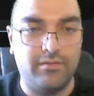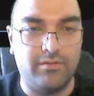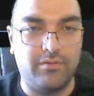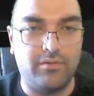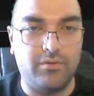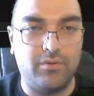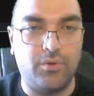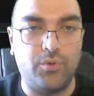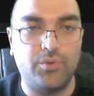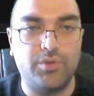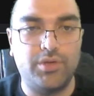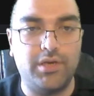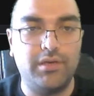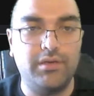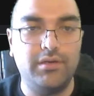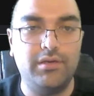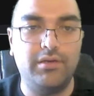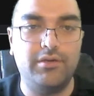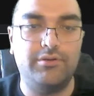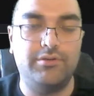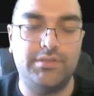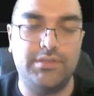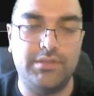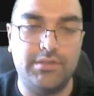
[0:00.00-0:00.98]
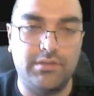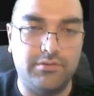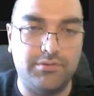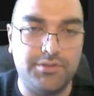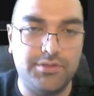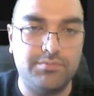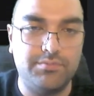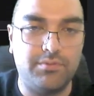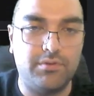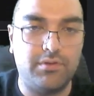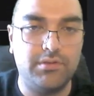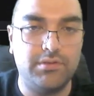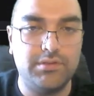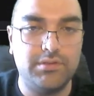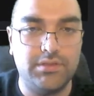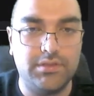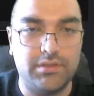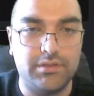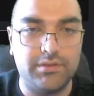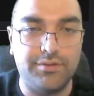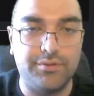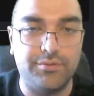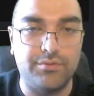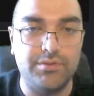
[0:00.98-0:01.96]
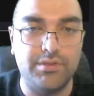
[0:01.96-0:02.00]
Okay, here is the response, the
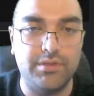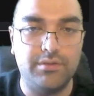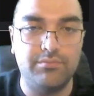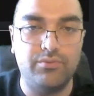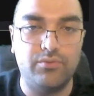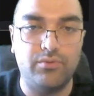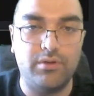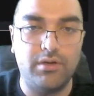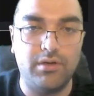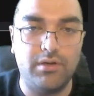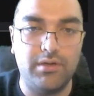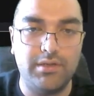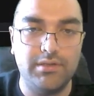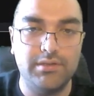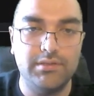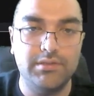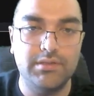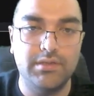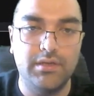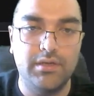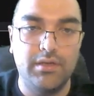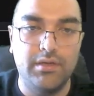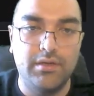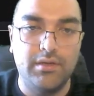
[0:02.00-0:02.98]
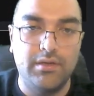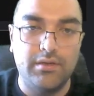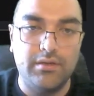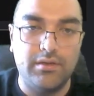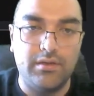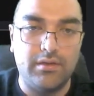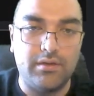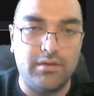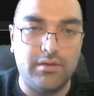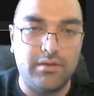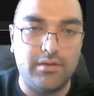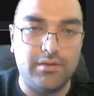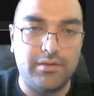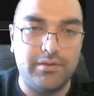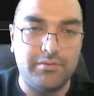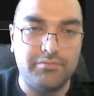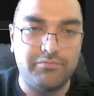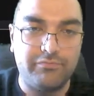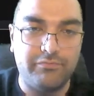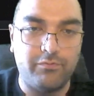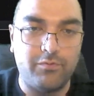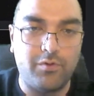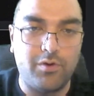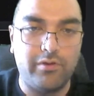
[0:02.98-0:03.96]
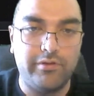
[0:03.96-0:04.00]
closing price,
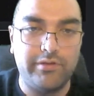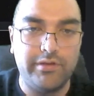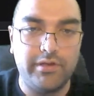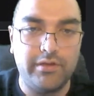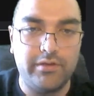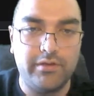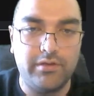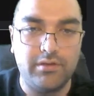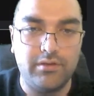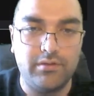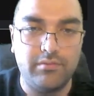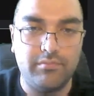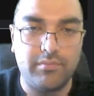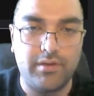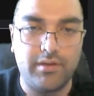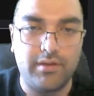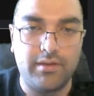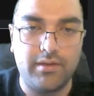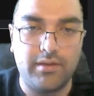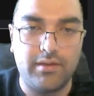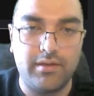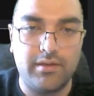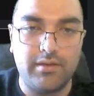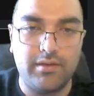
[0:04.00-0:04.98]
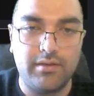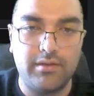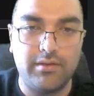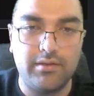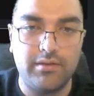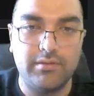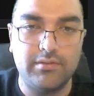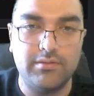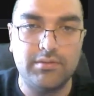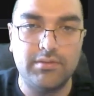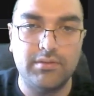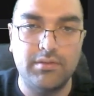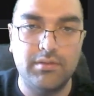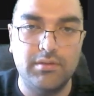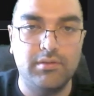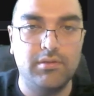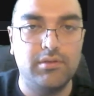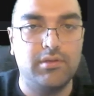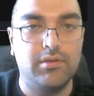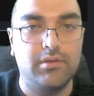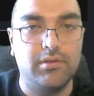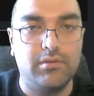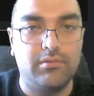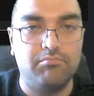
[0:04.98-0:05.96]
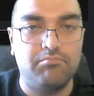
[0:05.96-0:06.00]
volume, and
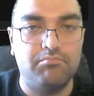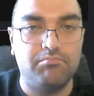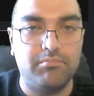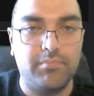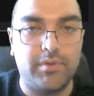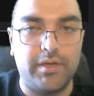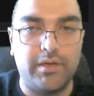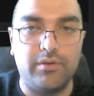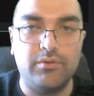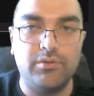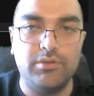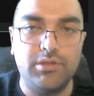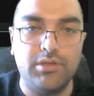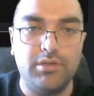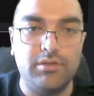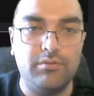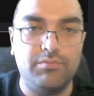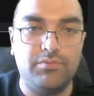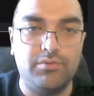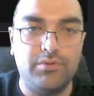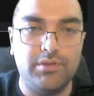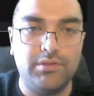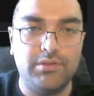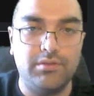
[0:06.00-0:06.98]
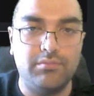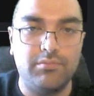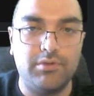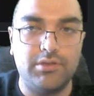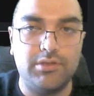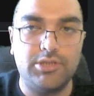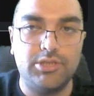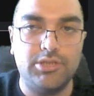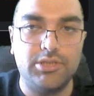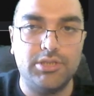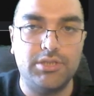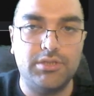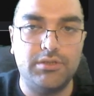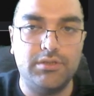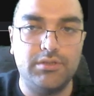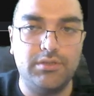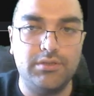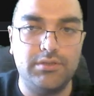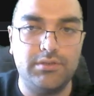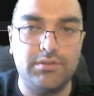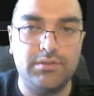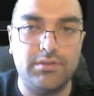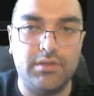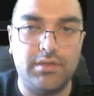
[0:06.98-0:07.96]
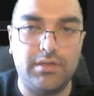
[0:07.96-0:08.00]
okay, pretty much
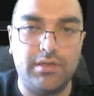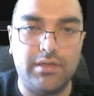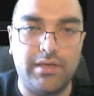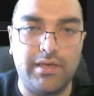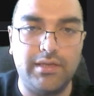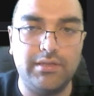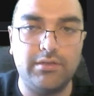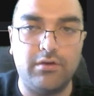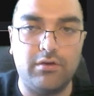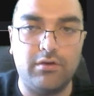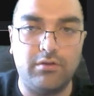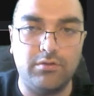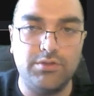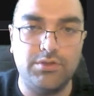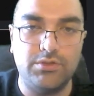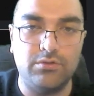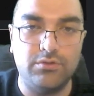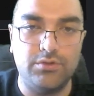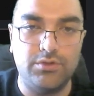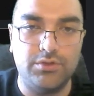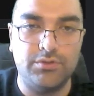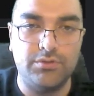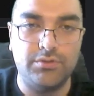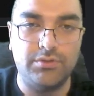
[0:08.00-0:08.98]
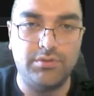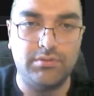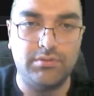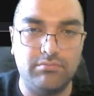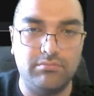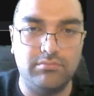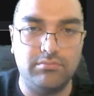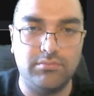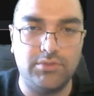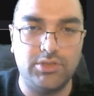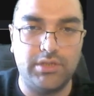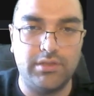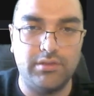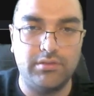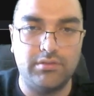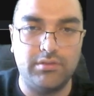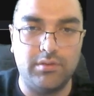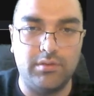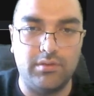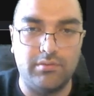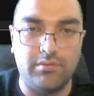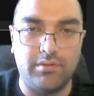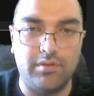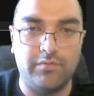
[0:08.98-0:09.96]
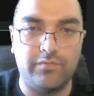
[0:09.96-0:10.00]
good. And also you could check the
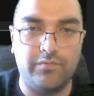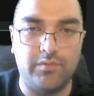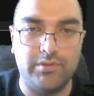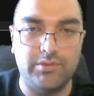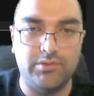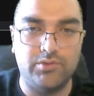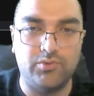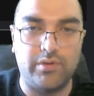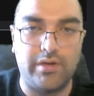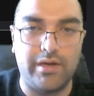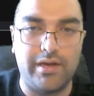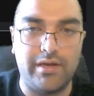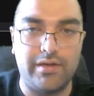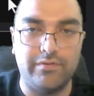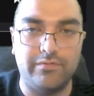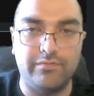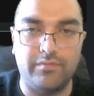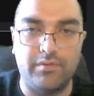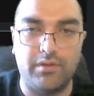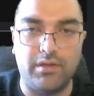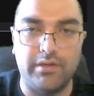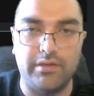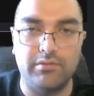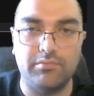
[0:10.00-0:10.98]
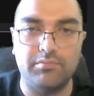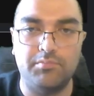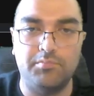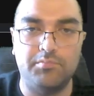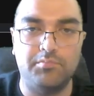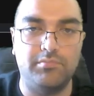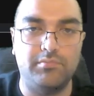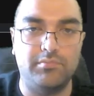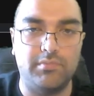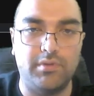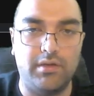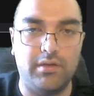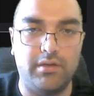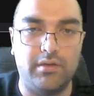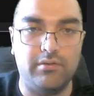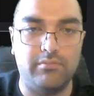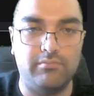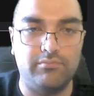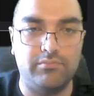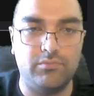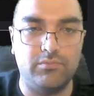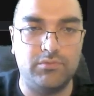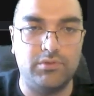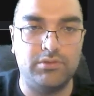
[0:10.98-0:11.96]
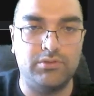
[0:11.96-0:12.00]
different draft, like
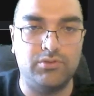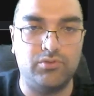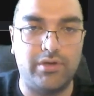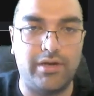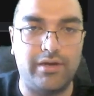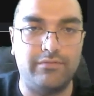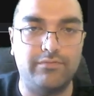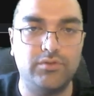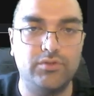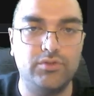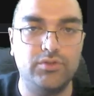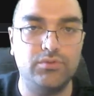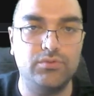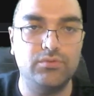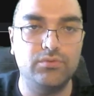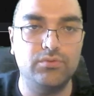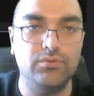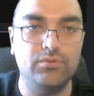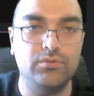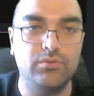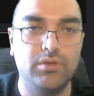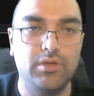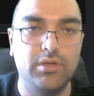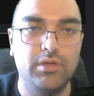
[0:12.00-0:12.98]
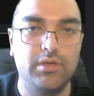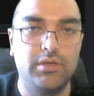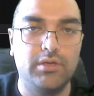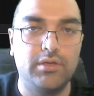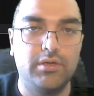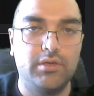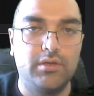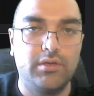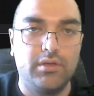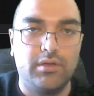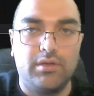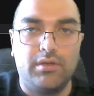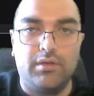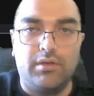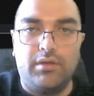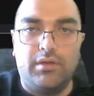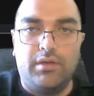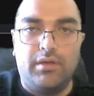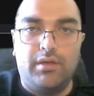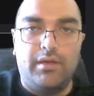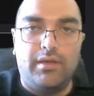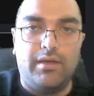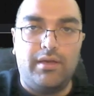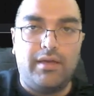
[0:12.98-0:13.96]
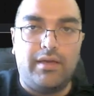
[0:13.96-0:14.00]
the draft 2
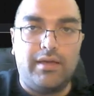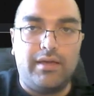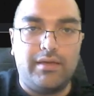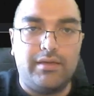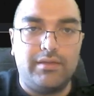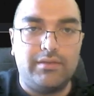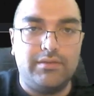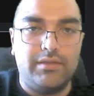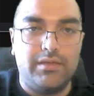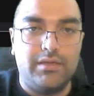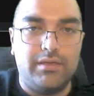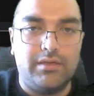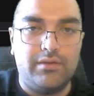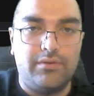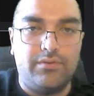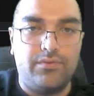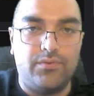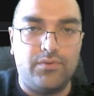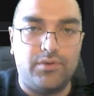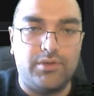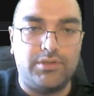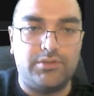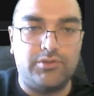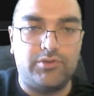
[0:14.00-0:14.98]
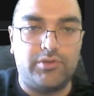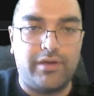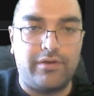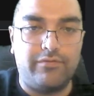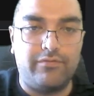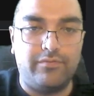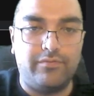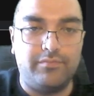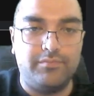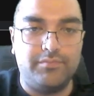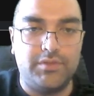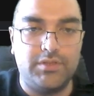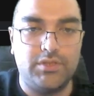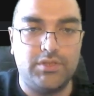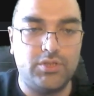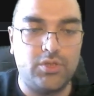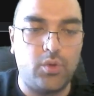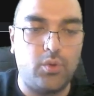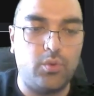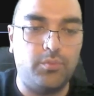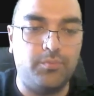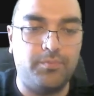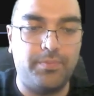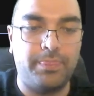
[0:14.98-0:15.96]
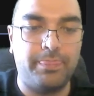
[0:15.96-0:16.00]
and the third draft.
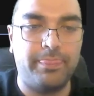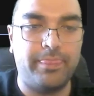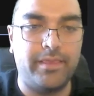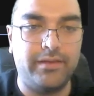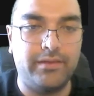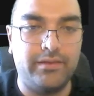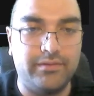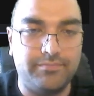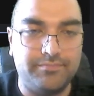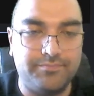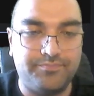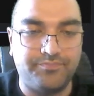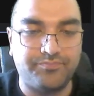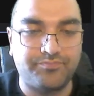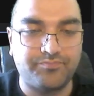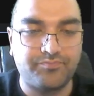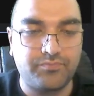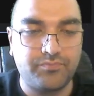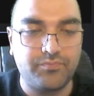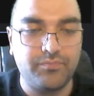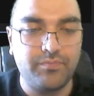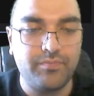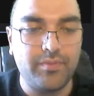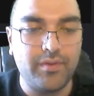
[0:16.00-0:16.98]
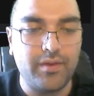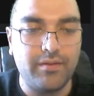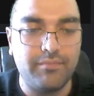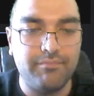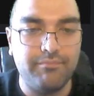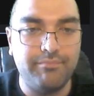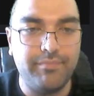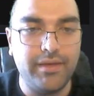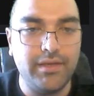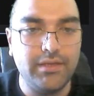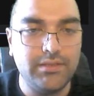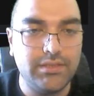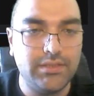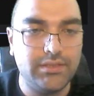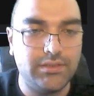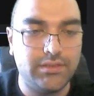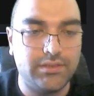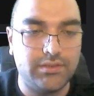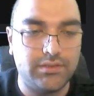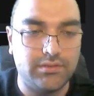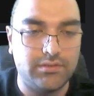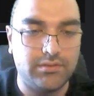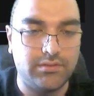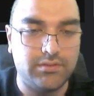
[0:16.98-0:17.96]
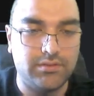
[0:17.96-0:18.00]
So based
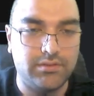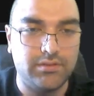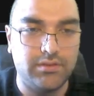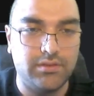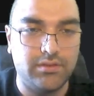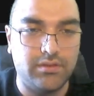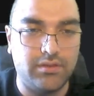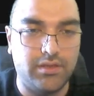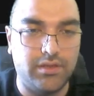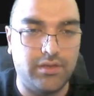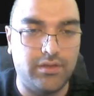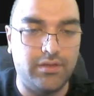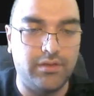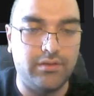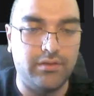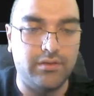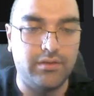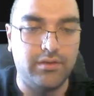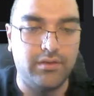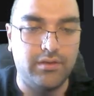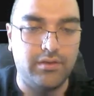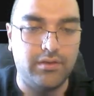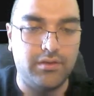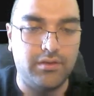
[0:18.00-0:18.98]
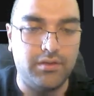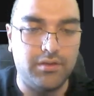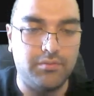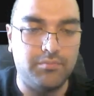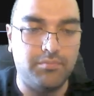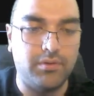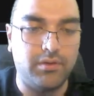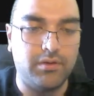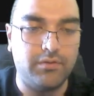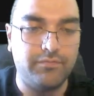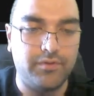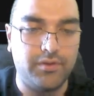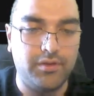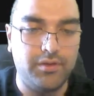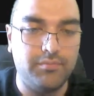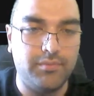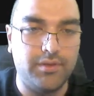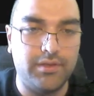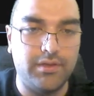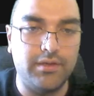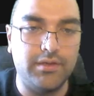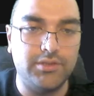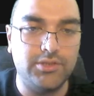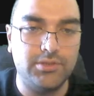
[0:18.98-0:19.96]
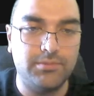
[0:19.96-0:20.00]
on above
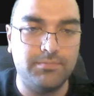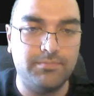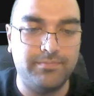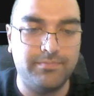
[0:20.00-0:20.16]
image,